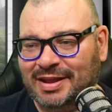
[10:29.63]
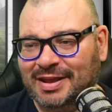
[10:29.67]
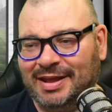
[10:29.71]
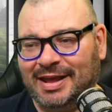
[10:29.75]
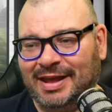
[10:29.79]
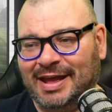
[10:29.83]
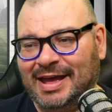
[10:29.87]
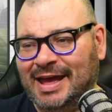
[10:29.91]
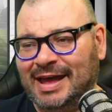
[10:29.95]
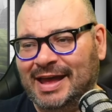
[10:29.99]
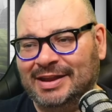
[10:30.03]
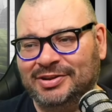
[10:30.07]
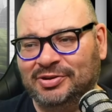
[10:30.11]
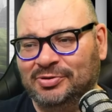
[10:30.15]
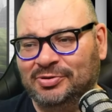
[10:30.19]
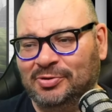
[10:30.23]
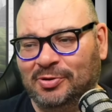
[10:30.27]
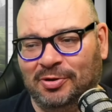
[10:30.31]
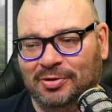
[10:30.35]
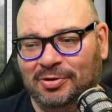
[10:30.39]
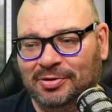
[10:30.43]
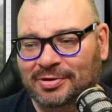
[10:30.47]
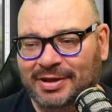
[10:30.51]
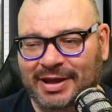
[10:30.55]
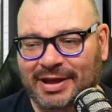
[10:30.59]
I don't
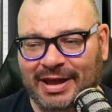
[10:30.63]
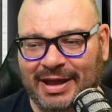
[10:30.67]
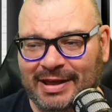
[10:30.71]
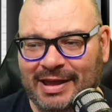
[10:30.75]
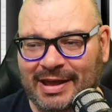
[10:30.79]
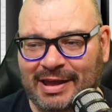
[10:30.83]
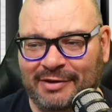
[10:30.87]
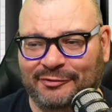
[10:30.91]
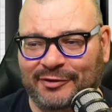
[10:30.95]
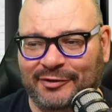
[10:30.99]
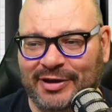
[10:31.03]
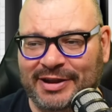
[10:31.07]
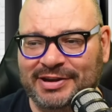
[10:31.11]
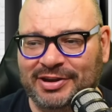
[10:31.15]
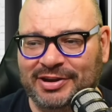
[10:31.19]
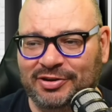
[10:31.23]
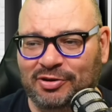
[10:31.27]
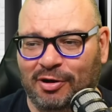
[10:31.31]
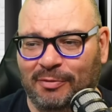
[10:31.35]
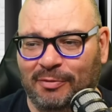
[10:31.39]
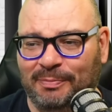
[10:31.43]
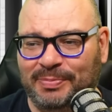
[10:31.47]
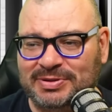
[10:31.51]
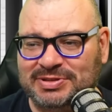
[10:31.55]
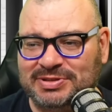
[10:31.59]
know. I find it
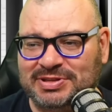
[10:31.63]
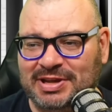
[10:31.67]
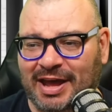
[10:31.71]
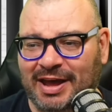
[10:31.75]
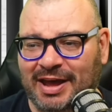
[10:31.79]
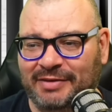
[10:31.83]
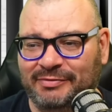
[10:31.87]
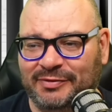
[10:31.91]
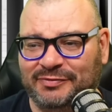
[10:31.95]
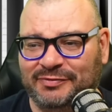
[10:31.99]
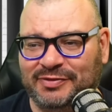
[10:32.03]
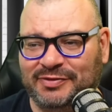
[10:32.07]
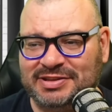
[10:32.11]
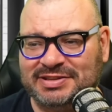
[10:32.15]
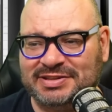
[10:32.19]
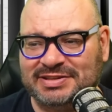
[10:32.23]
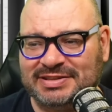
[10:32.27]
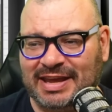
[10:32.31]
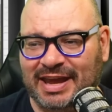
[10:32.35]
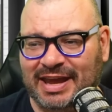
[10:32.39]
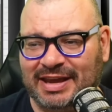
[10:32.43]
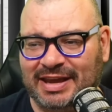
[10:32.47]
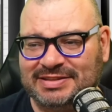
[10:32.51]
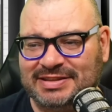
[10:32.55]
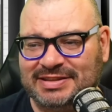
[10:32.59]
all bizarre if this
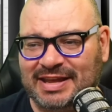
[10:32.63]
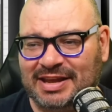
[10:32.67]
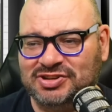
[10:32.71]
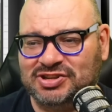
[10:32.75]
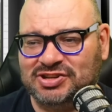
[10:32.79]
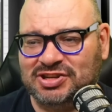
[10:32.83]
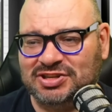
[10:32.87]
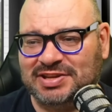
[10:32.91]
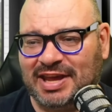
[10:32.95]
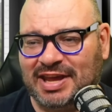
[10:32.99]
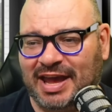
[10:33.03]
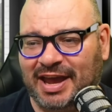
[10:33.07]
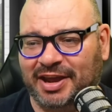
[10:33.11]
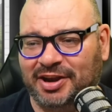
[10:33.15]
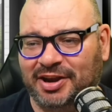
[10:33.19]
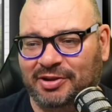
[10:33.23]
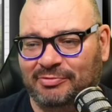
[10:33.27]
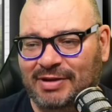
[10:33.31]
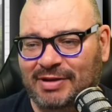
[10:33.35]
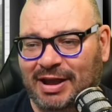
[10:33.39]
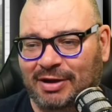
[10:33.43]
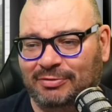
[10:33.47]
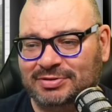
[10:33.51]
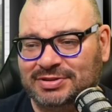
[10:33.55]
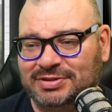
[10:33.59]
extension's hanging
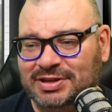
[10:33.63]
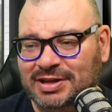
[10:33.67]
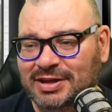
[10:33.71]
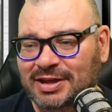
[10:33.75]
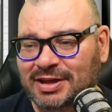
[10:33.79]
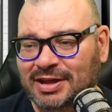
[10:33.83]
around.